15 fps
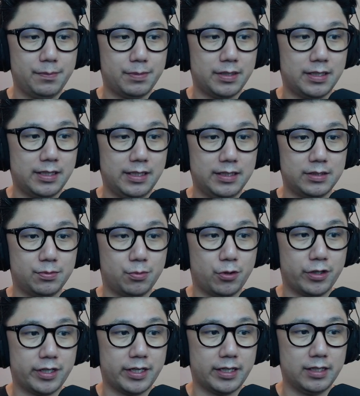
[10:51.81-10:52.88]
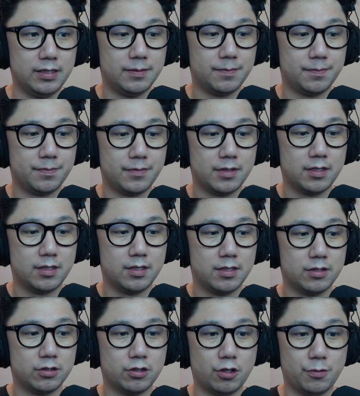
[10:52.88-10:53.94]
but it is working.
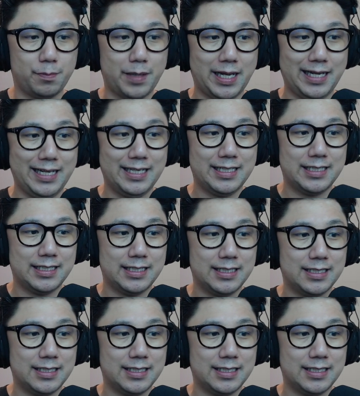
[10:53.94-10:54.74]
Don't panic.